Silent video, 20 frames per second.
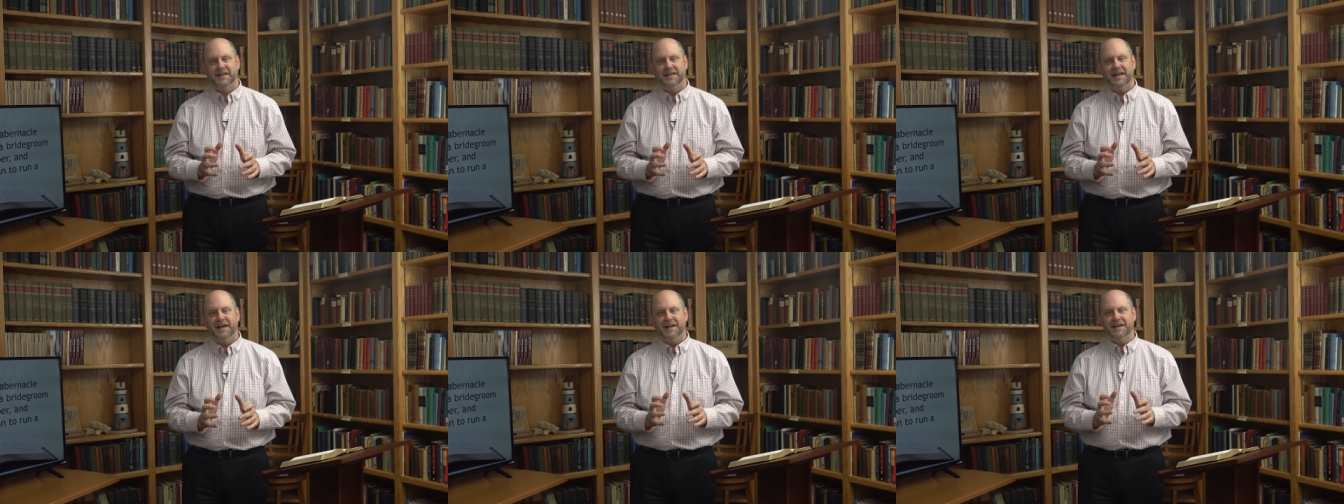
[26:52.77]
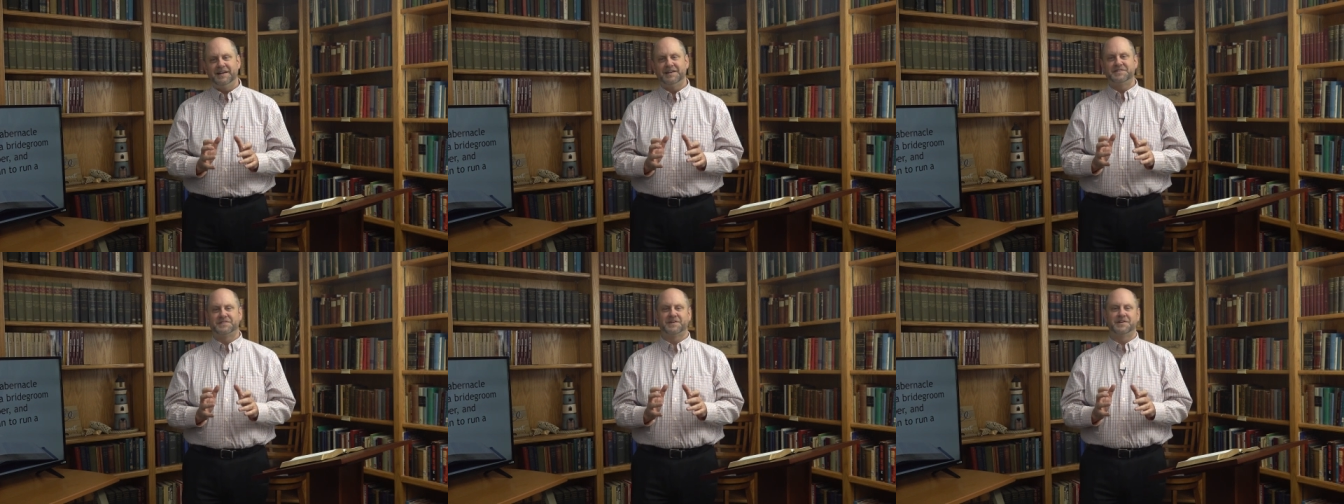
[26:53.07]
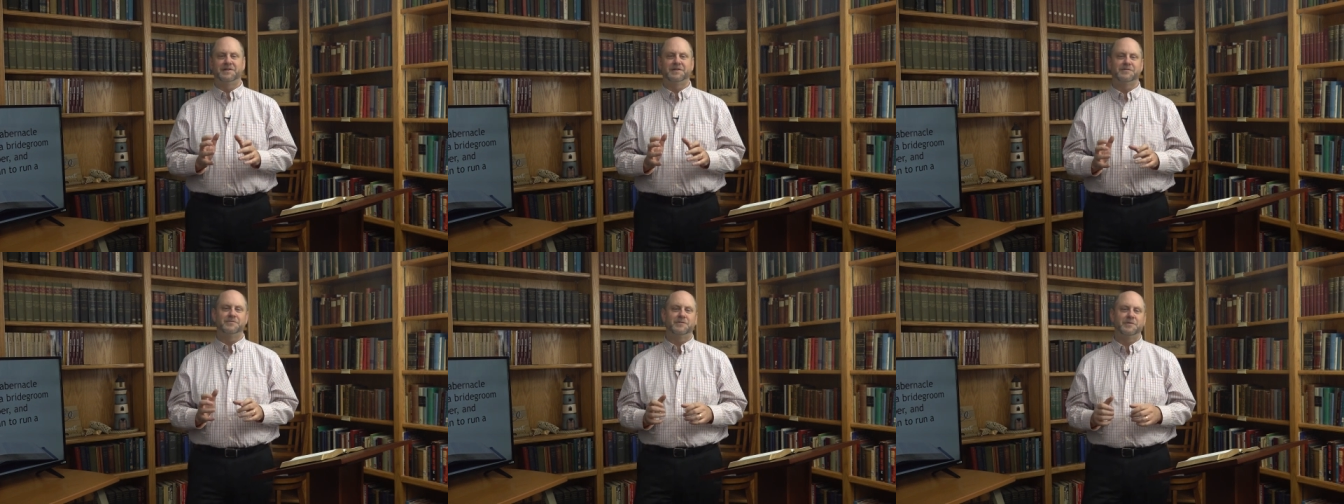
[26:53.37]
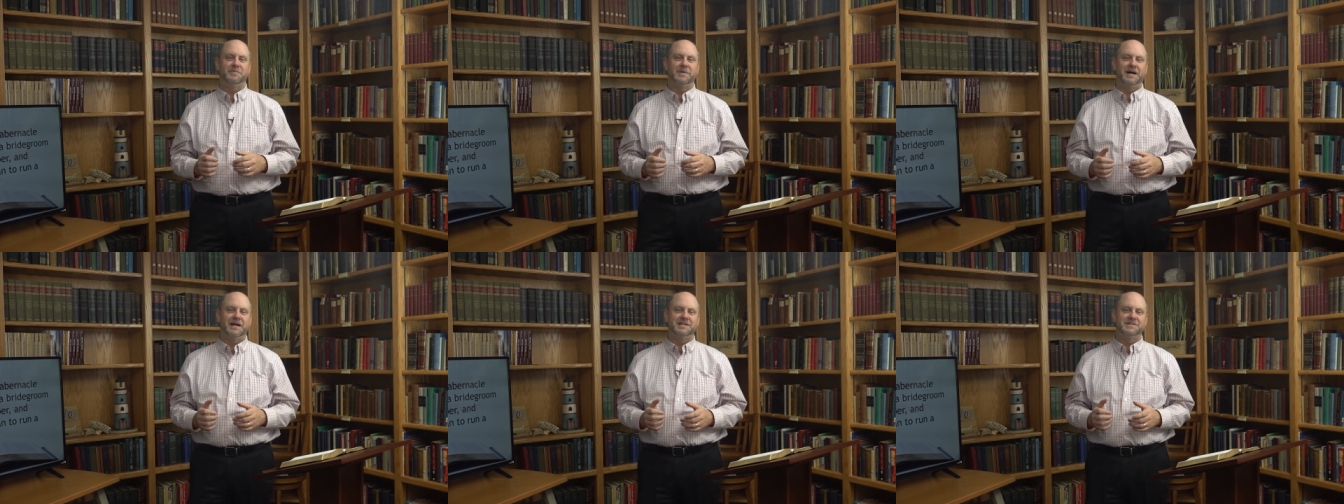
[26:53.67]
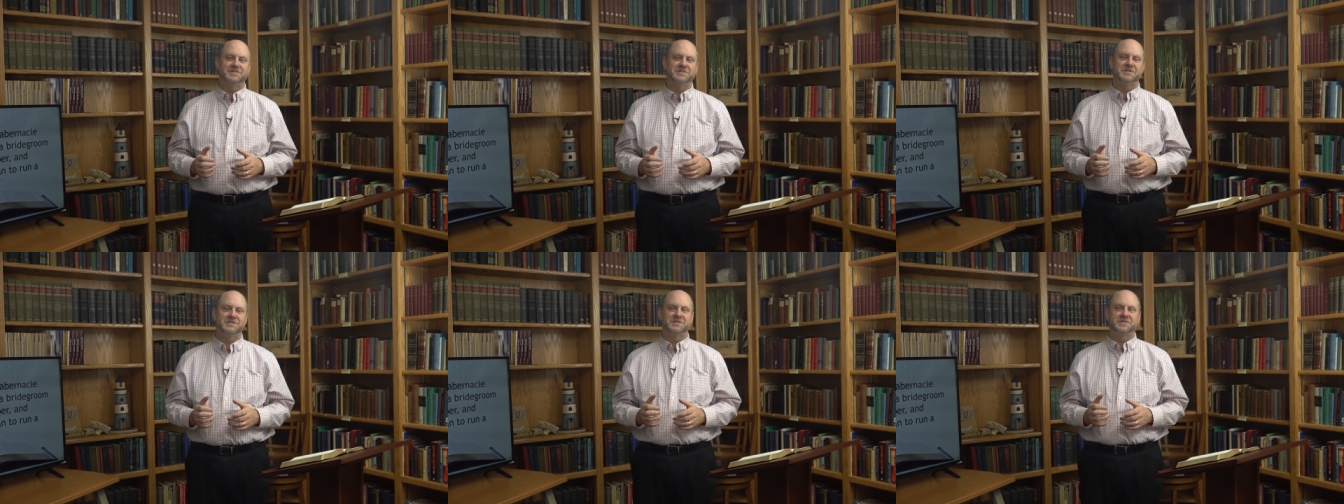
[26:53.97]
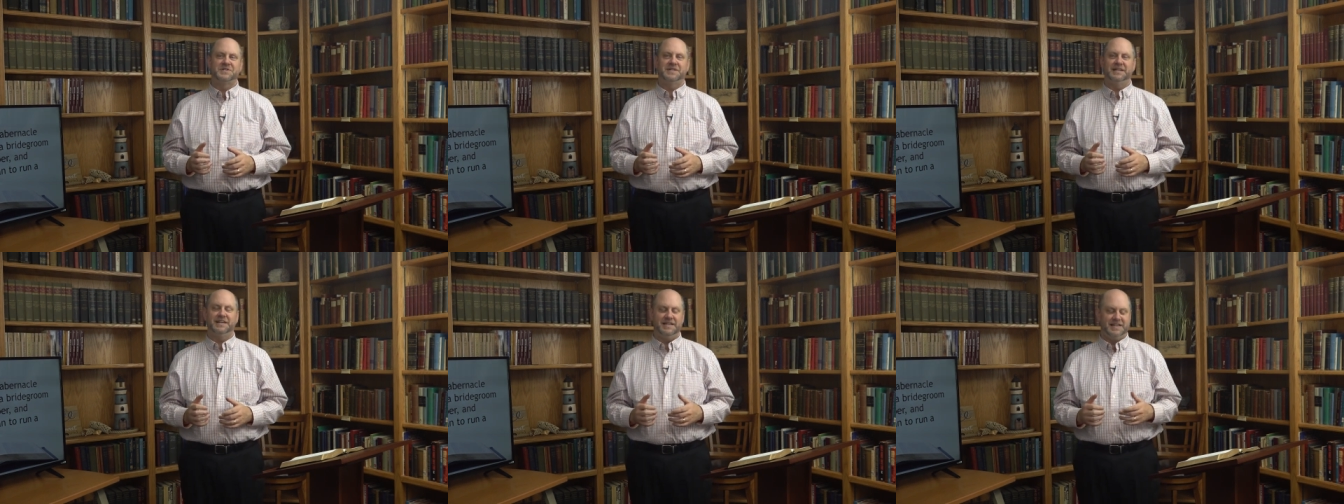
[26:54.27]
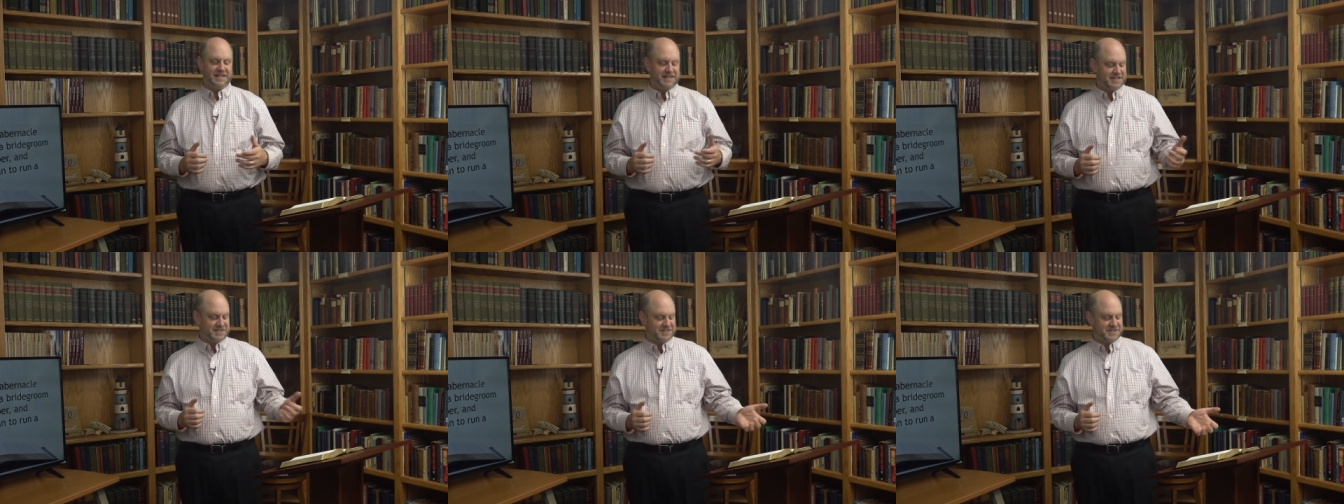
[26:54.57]
that in turn reminds us that
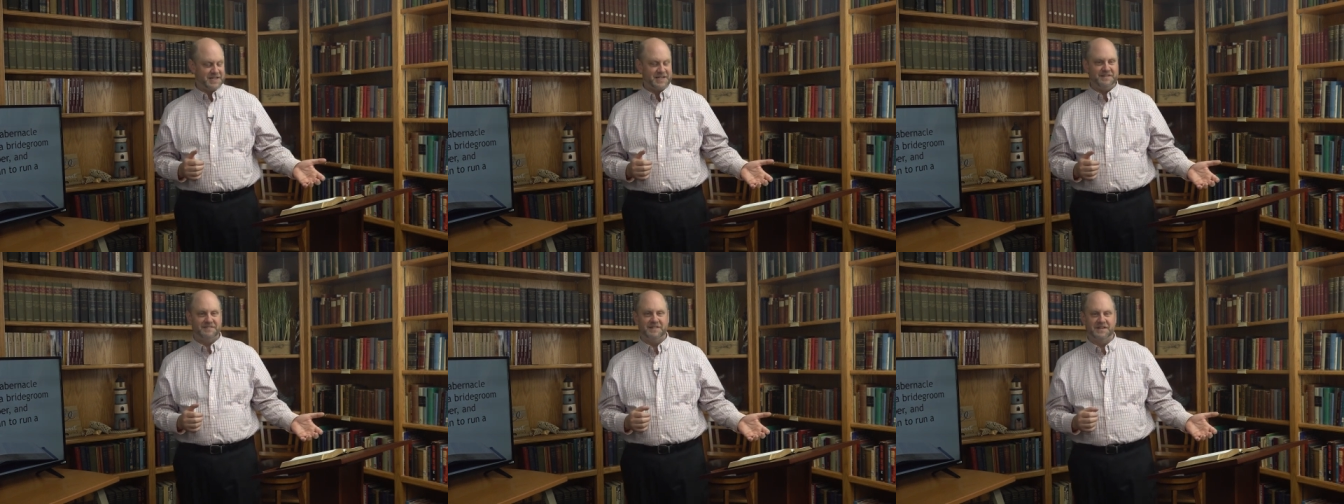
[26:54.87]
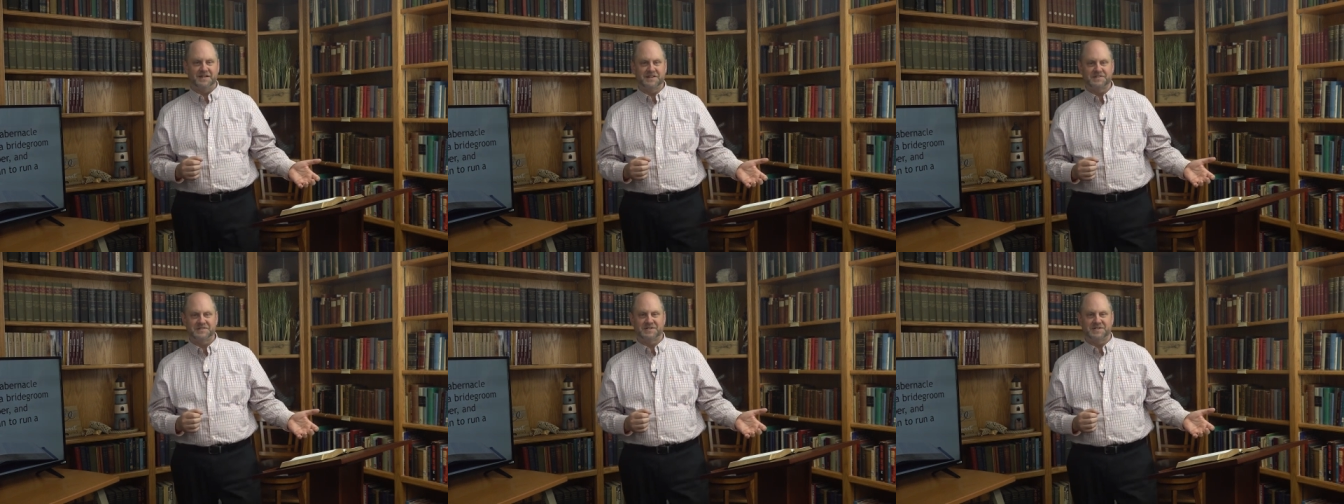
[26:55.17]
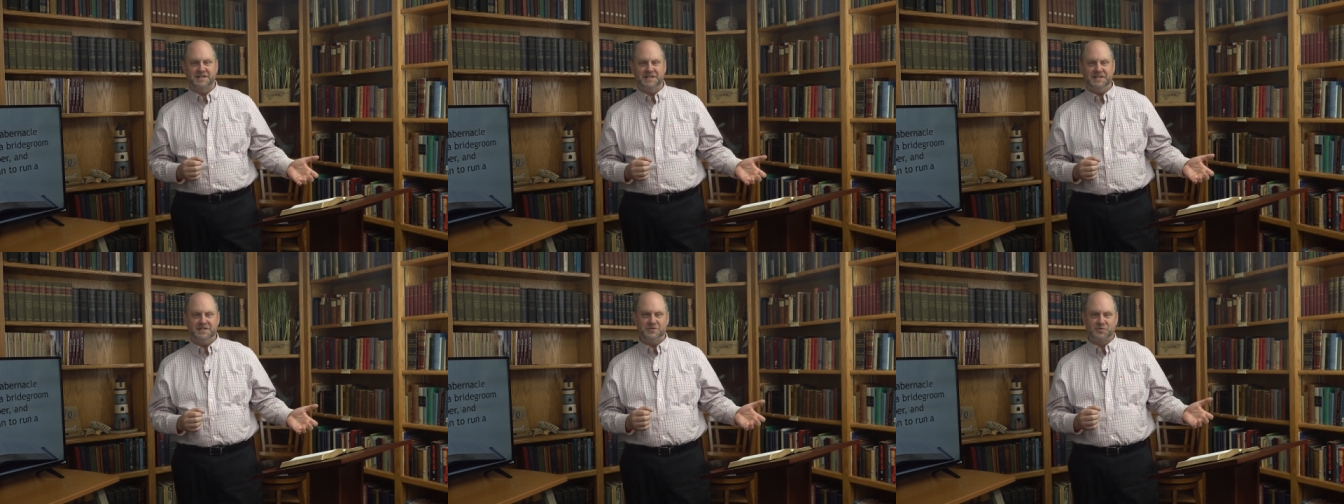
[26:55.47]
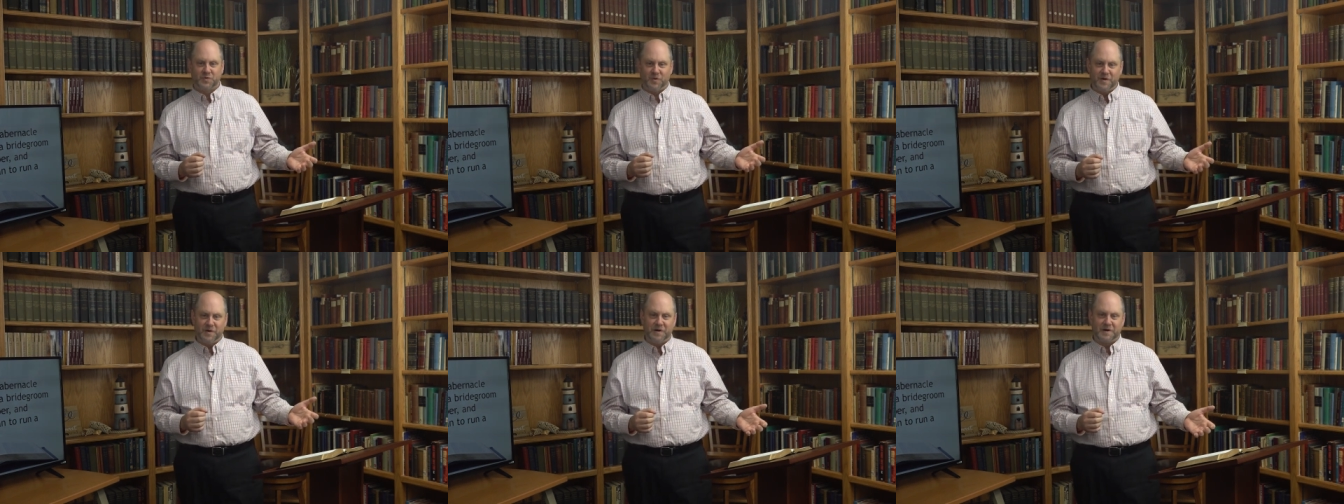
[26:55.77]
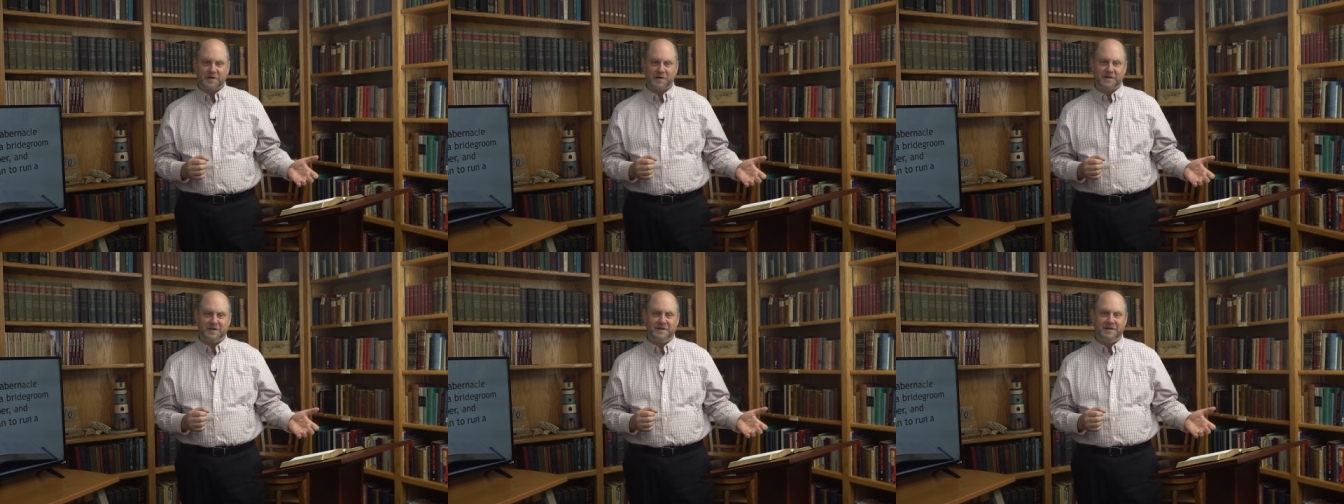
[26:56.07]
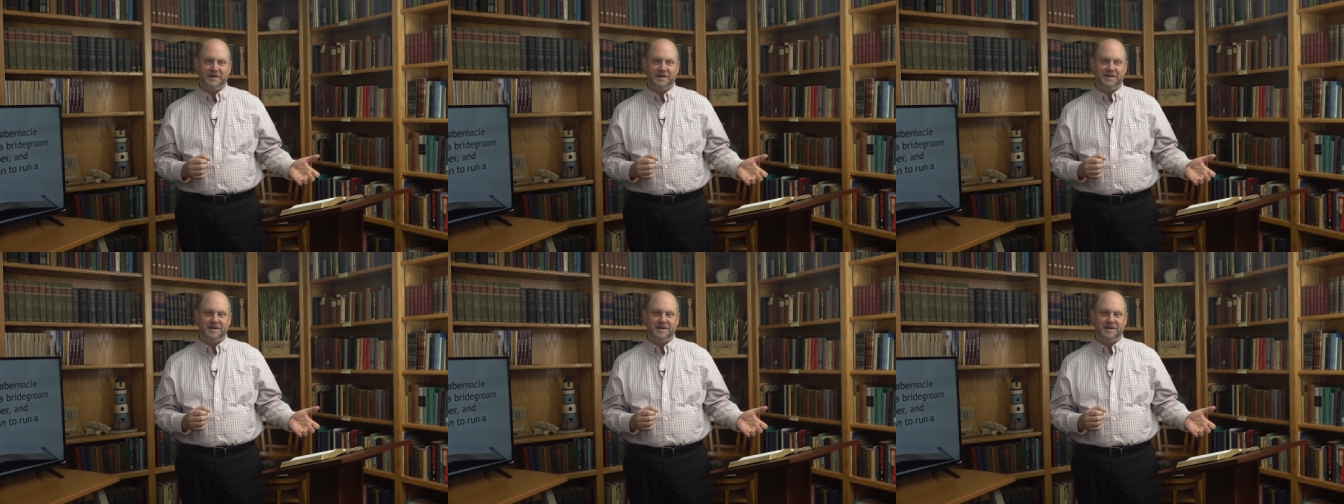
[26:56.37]
He has given us His Word